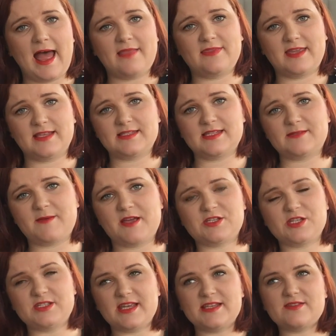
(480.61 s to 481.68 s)
and the
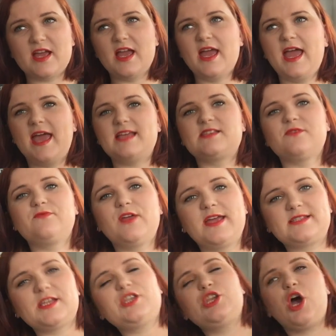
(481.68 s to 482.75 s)
interspersions. It's it's a
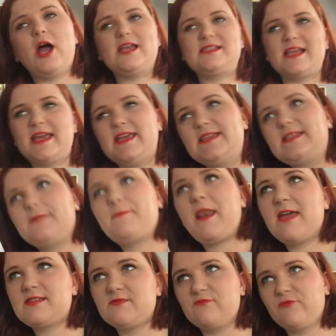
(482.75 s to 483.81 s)
it's a nice, easy,
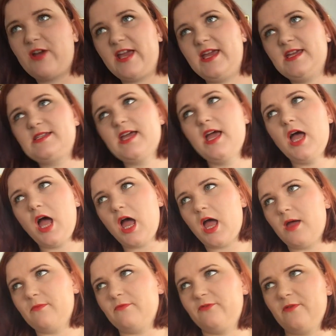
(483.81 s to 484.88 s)
pleasant read
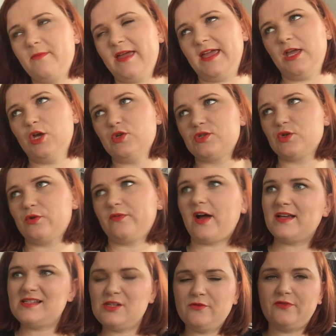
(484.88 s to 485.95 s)
um, for me. Who sort of
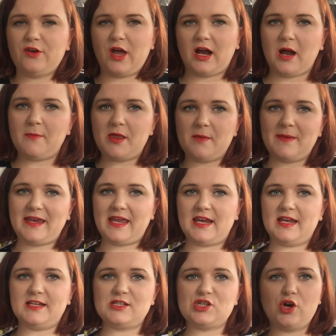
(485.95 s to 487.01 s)
I still feel like I'm at the
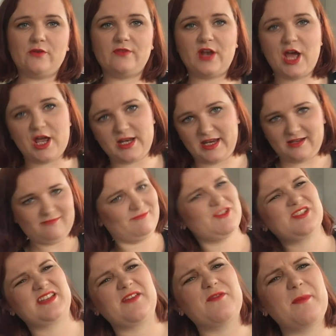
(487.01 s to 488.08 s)
beginnings of learning.
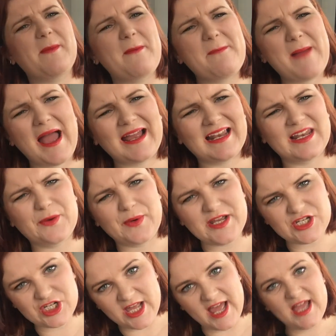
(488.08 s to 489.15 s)
Just giving me back a little
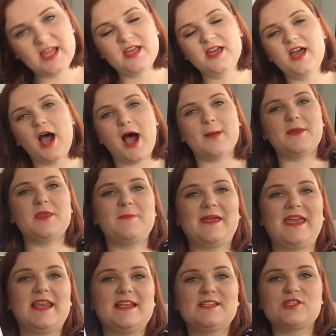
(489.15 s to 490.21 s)
witch there. I'm at the
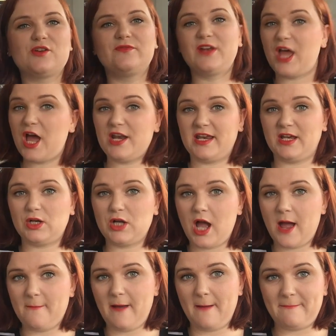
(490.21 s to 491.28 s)
beginnings of learning
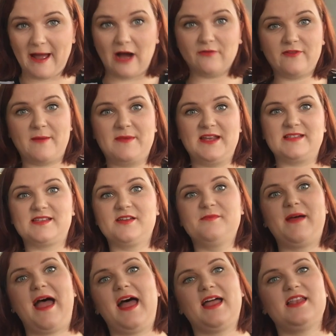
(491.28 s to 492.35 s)
um, about
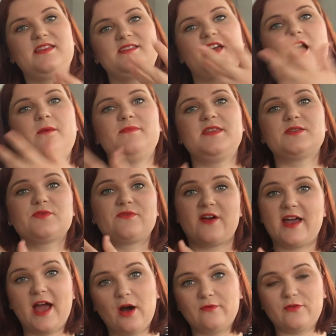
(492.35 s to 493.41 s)
feminism, and um, this was
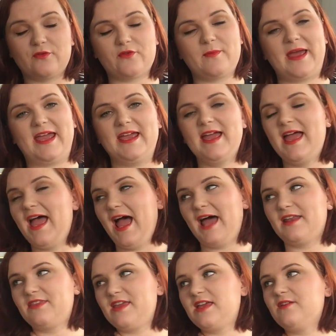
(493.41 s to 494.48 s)
very helpful for me.
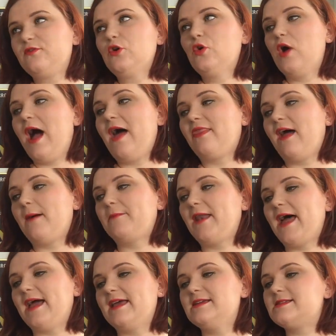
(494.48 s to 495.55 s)
And I think if you're at that
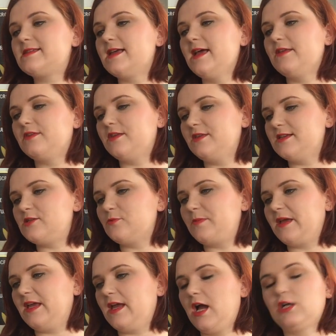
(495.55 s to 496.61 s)
place, then this will
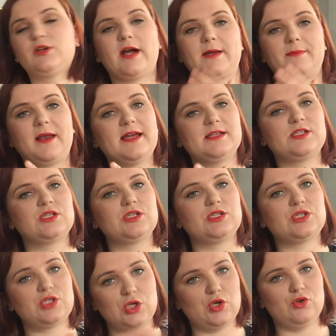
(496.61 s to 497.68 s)
be a great place
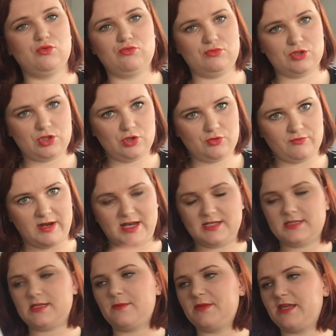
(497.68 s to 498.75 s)
to to read.
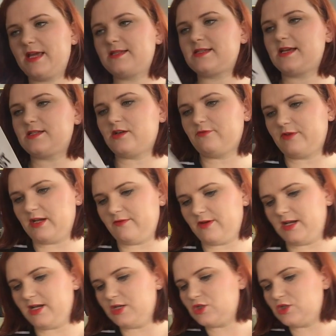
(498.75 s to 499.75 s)
Some of the essays I really, really